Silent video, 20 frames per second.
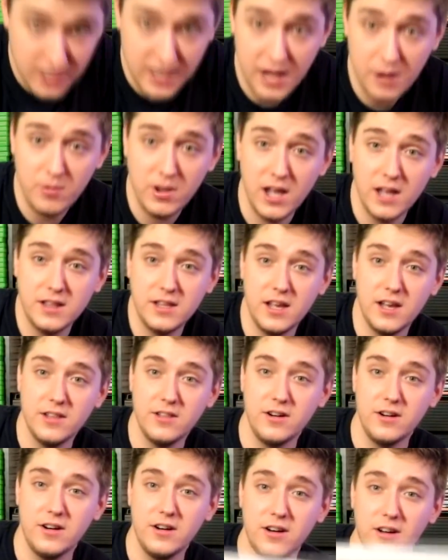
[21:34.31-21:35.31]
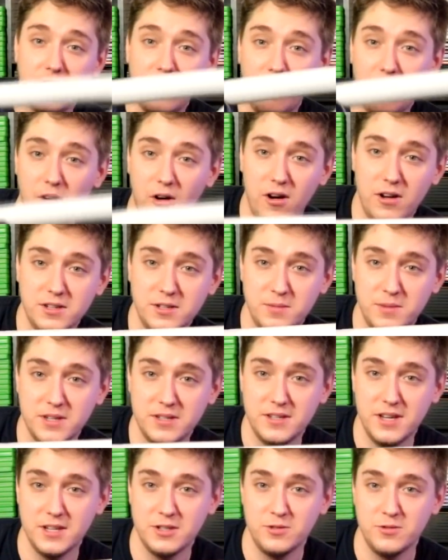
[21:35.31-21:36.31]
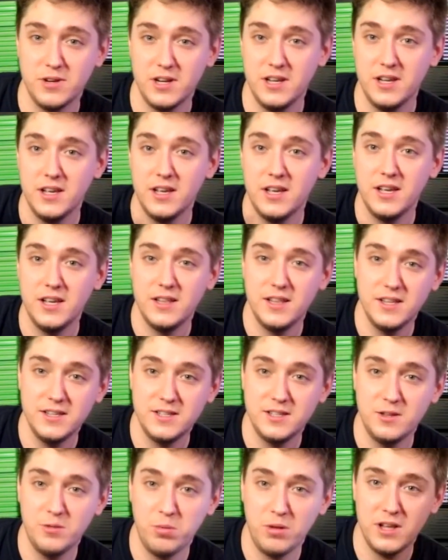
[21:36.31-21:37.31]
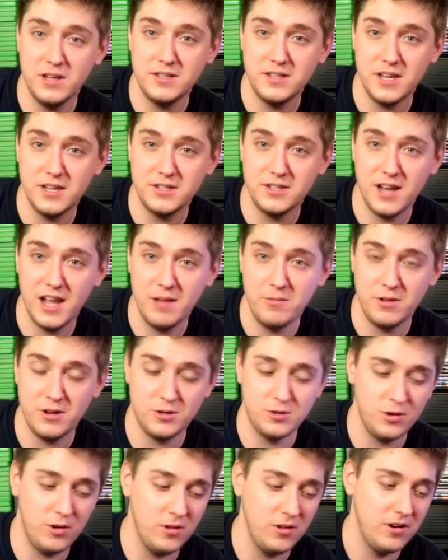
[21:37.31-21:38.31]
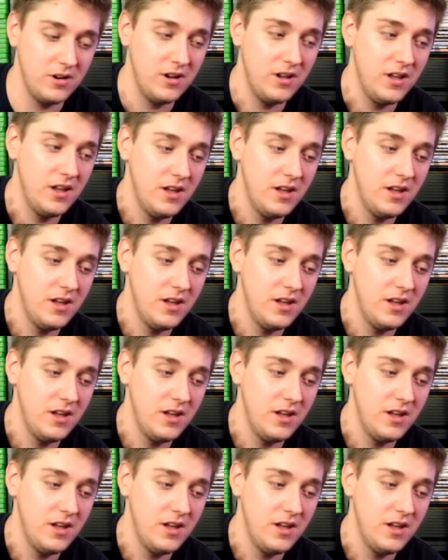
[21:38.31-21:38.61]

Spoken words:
Now we got the other awesome accessory. This is the PlayStation Aim controller.